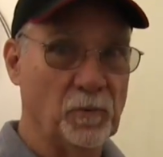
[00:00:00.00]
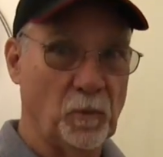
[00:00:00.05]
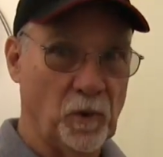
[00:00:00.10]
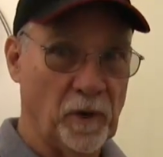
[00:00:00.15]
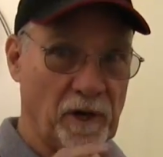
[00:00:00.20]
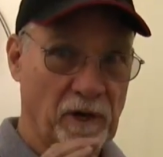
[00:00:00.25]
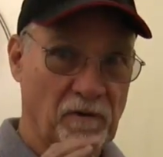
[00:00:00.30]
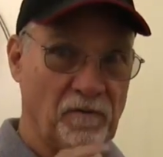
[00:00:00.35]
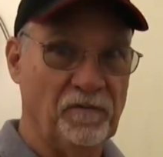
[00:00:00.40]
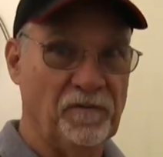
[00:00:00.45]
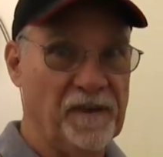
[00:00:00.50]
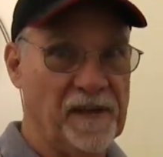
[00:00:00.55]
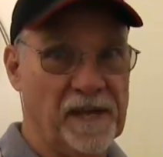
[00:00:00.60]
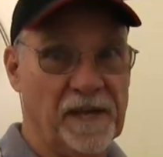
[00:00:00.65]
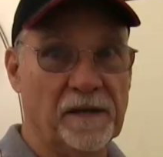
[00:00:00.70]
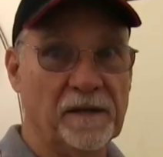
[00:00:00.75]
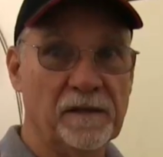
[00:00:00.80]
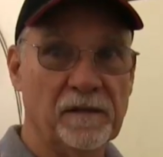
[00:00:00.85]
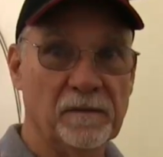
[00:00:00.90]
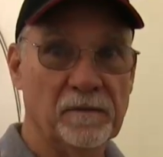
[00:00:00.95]
where it'll fit.
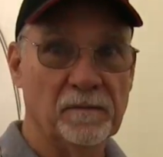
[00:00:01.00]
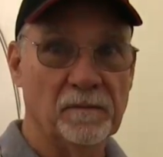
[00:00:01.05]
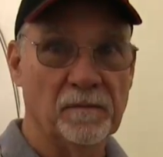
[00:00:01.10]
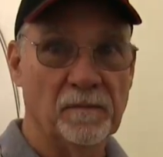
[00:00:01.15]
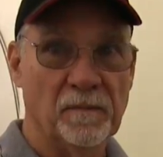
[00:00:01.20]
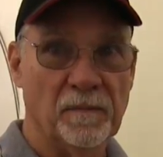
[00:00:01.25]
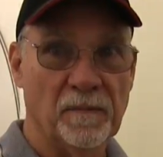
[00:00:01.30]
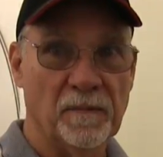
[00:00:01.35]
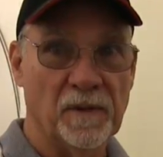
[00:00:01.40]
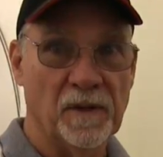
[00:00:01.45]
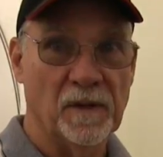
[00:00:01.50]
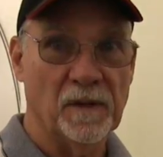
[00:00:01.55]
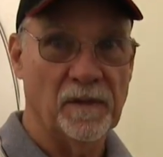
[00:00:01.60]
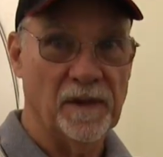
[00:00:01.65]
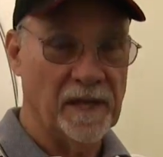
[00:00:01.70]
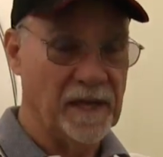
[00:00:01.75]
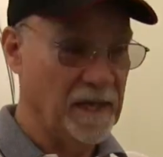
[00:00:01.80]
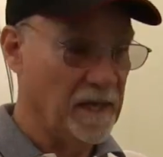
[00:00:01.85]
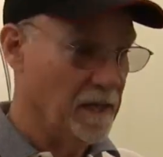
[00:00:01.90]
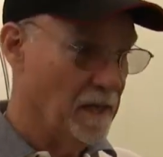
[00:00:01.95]

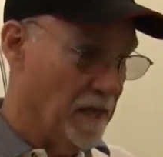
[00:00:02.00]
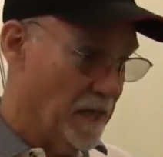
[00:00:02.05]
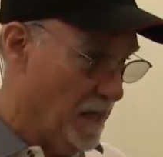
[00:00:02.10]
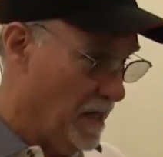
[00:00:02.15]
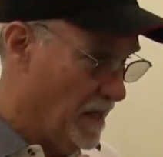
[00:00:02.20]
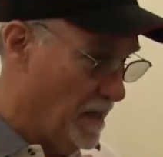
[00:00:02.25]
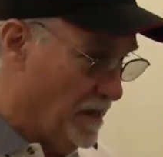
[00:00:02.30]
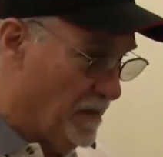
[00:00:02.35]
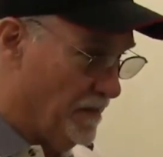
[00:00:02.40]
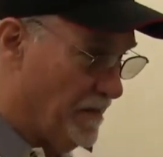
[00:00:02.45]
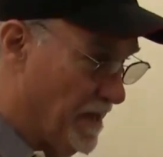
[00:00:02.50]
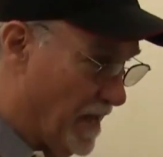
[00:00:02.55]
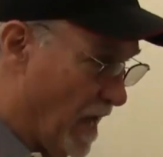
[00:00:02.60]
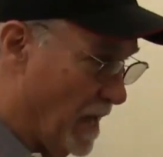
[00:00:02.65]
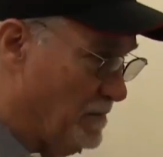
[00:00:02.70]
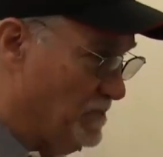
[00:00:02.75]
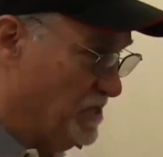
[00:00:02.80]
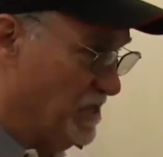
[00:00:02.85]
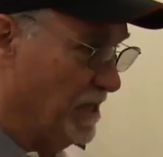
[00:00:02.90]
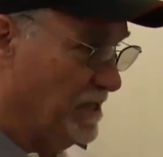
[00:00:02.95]
The
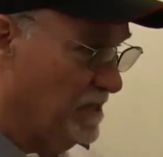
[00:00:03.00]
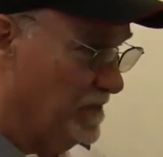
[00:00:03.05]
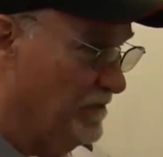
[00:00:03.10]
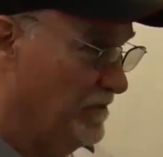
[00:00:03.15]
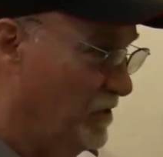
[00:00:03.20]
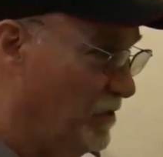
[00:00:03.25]
object of